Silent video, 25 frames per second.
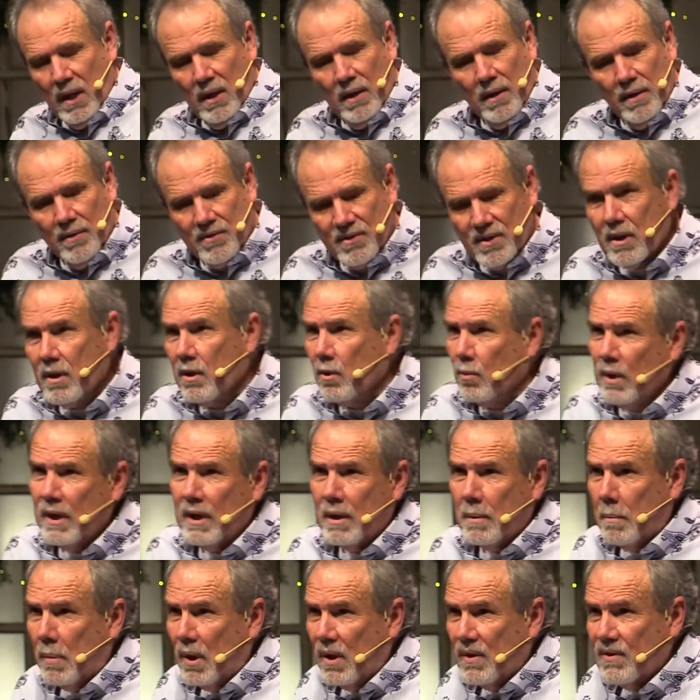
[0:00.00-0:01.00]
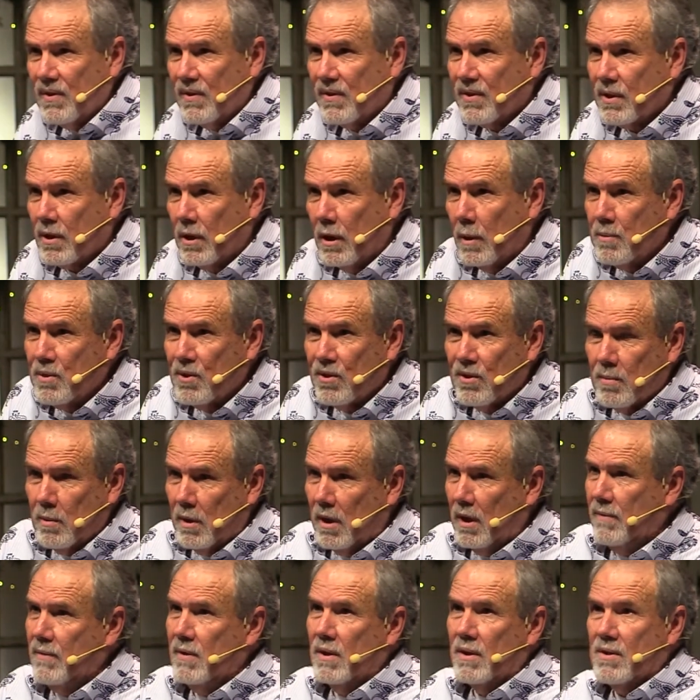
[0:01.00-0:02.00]
I was going to read a bunch of scriptures, but
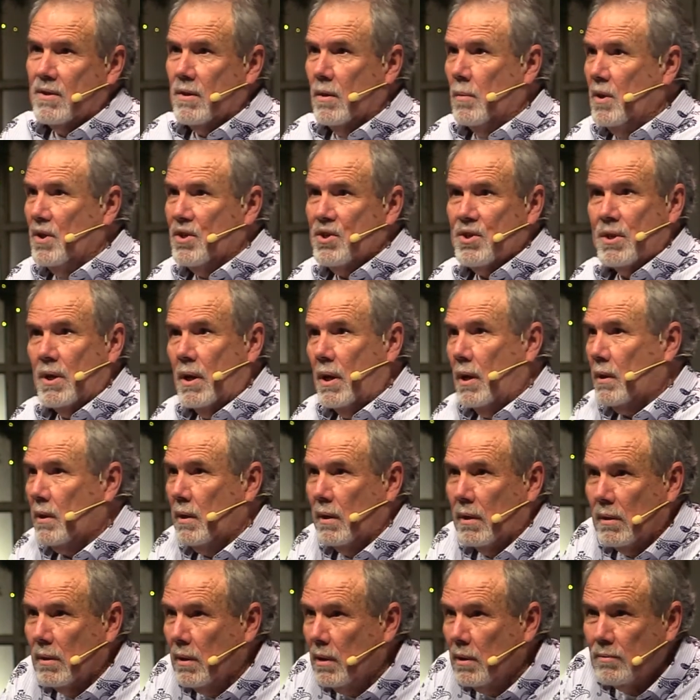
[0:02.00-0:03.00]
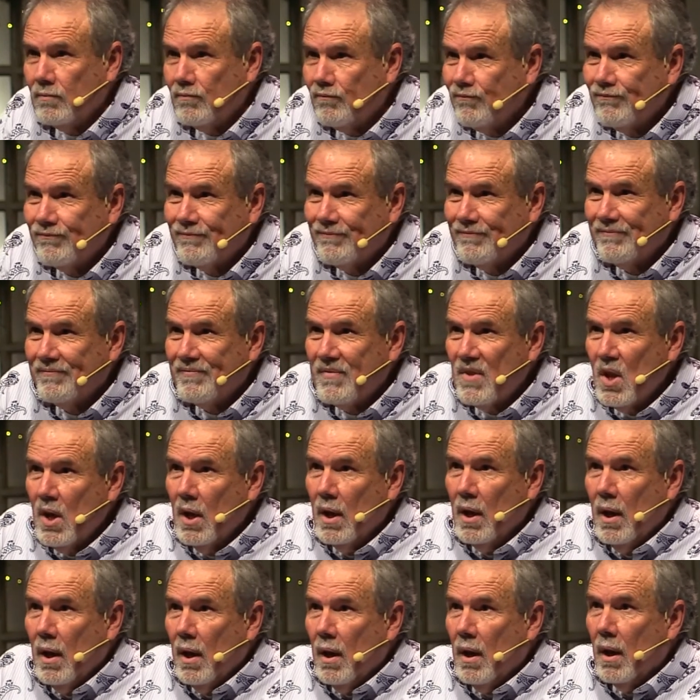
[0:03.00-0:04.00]
I've done so much talking that
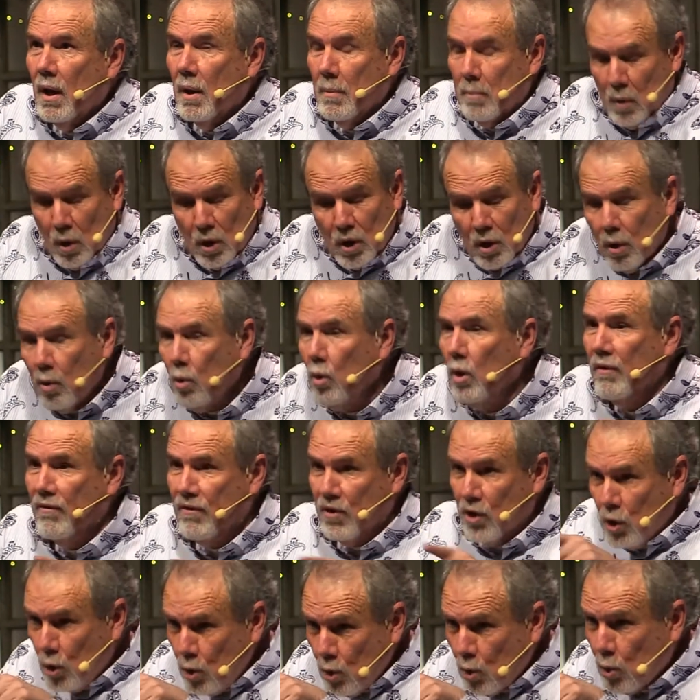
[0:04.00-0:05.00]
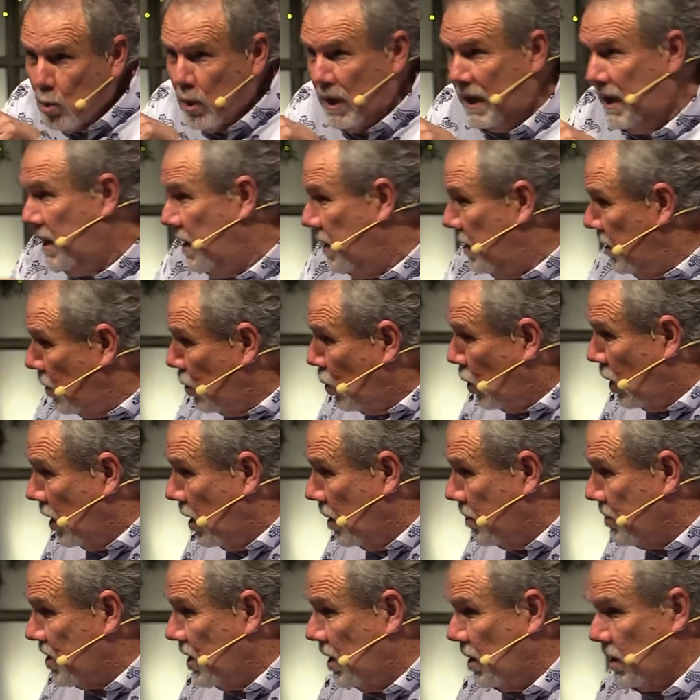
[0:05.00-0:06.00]
uh, if you read what
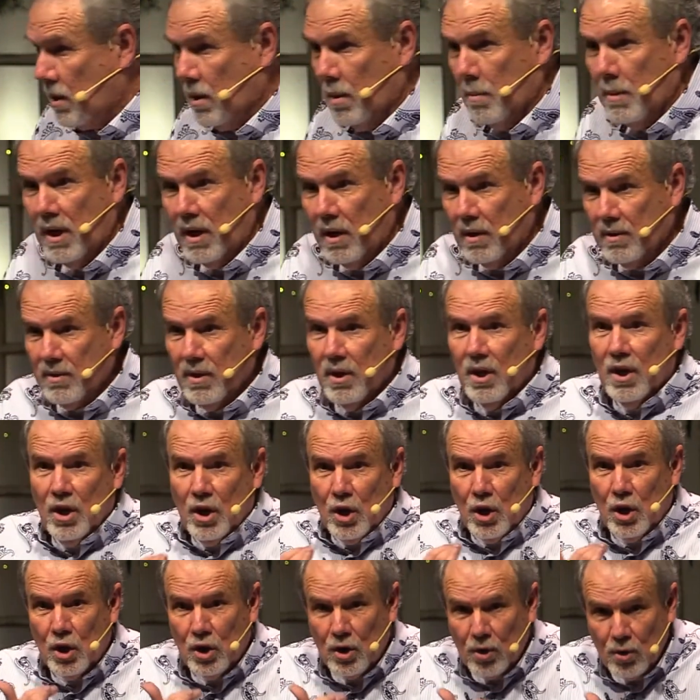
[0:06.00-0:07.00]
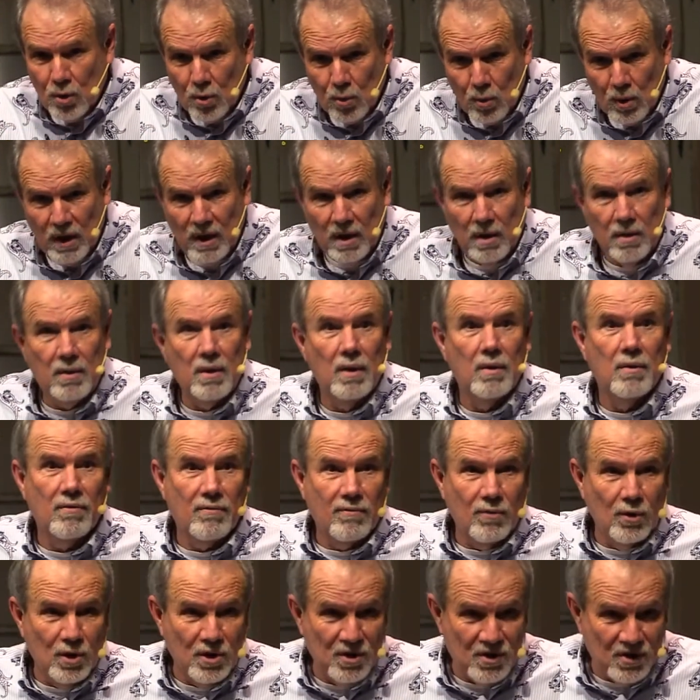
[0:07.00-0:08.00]
I'm talking about, you read
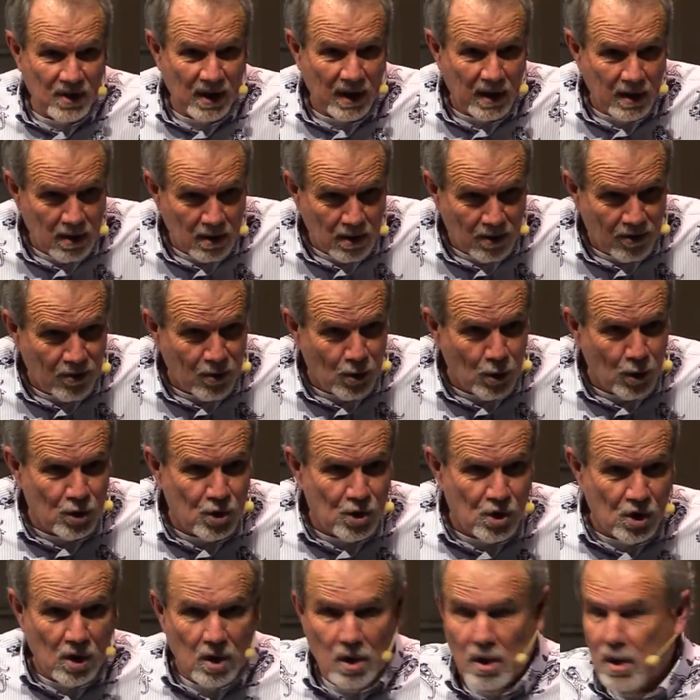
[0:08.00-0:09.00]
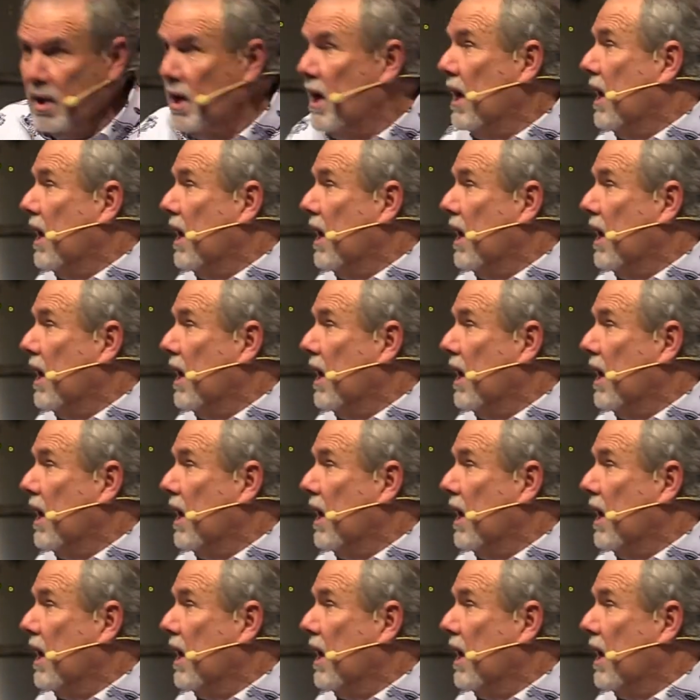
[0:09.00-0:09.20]
1st, 2nd, and 3rd John,